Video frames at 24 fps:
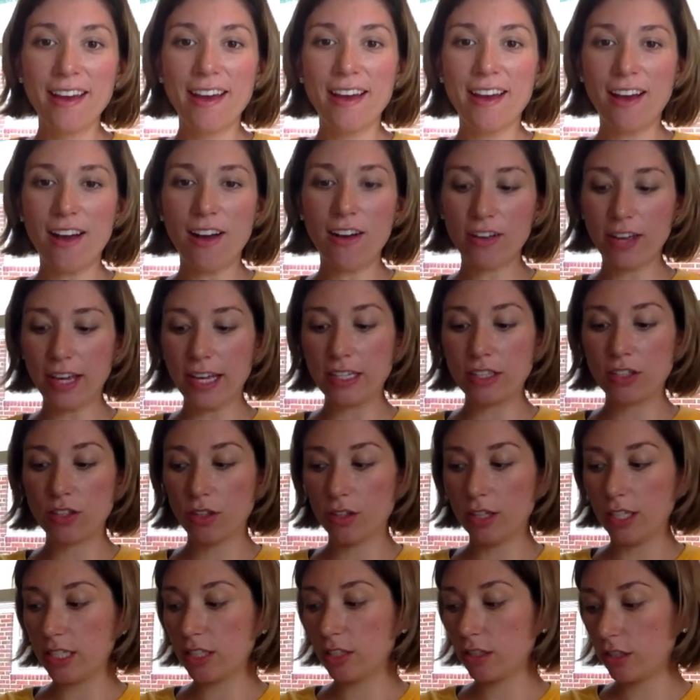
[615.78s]
Okay, so
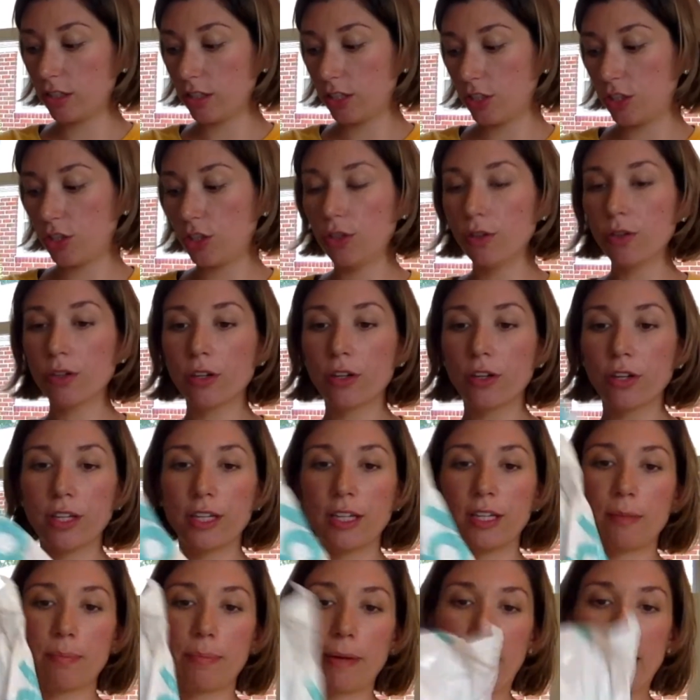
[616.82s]
these are the 2
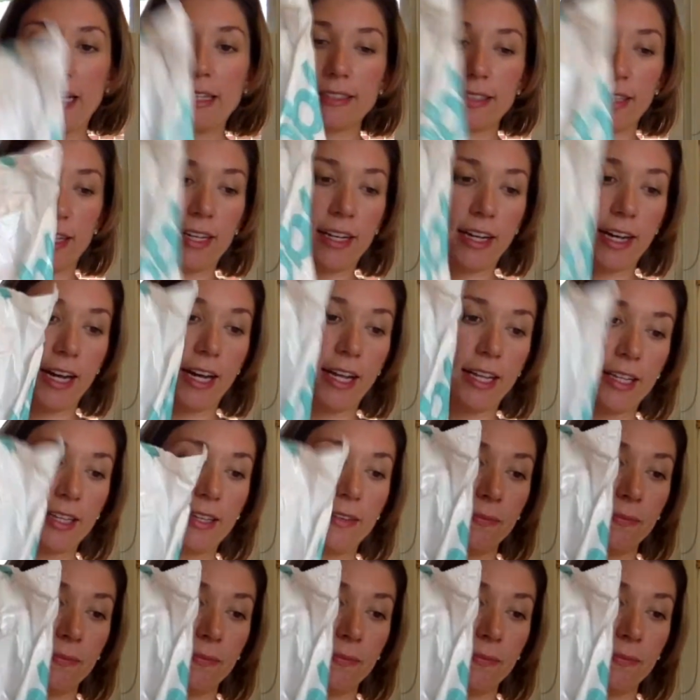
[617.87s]
acrylic bags I got.